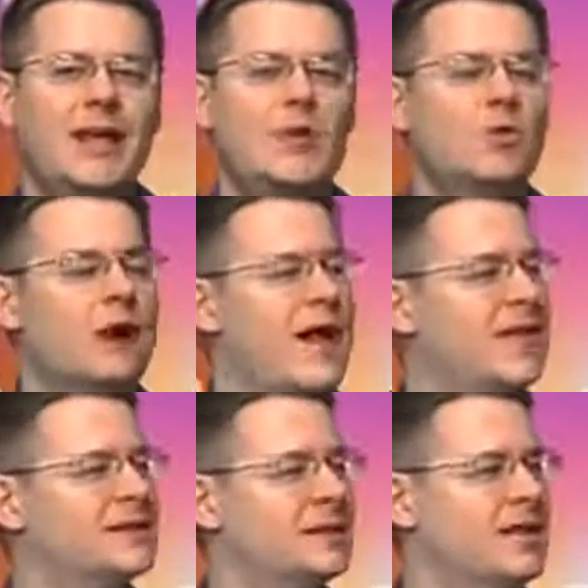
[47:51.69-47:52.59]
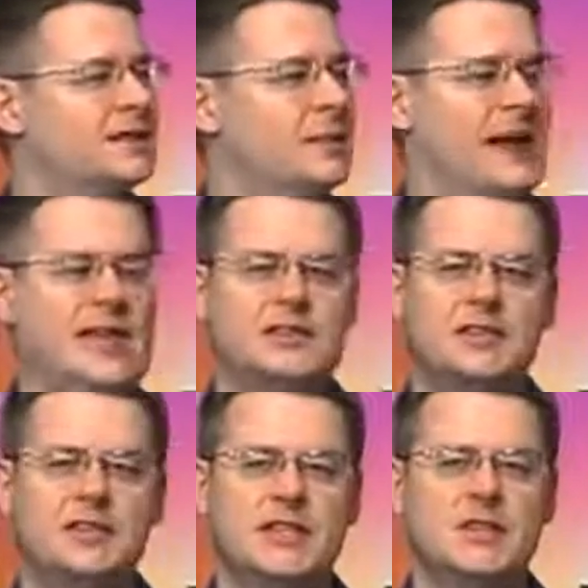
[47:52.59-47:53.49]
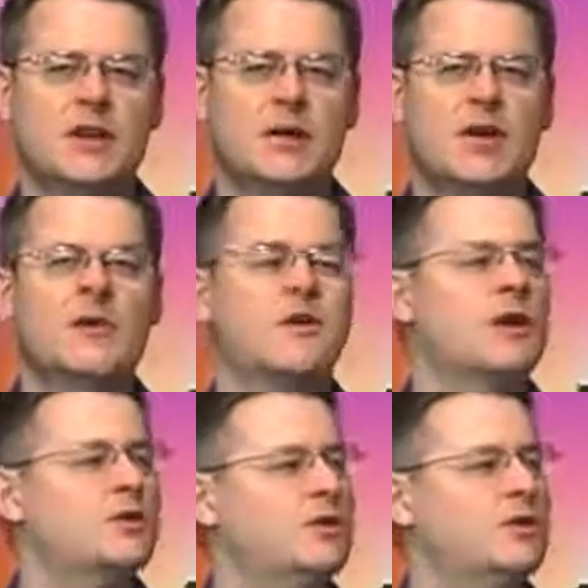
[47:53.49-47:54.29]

He reconciles the passage. He says, no, no, no, no.